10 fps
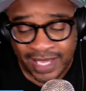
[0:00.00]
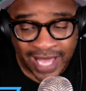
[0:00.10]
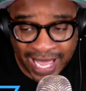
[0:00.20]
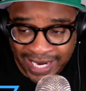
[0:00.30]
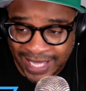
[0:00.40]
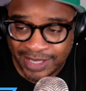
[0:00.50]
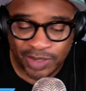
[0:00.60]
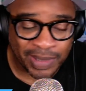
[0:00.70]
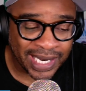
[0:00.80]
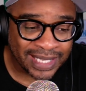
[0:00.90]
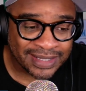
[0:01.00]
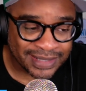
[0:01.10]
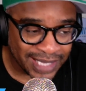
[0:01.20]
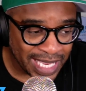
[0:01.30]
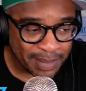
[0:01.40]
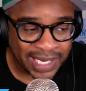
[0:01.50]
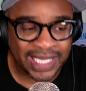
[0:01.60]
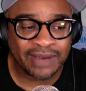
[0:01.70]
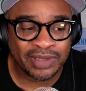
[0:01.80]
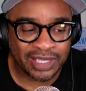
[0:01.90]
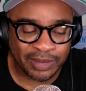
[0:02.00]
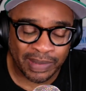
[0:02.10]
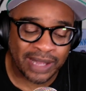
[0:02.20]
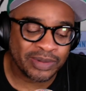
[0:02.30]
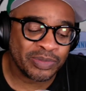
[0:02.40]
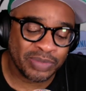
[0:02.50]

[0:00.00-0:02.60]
I like him. I like his game. I like everything about him.